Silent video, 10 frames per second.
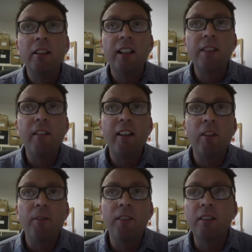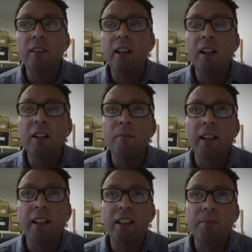is very often um,
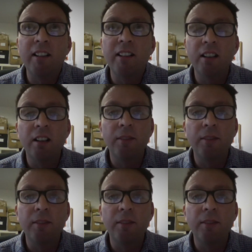an expression of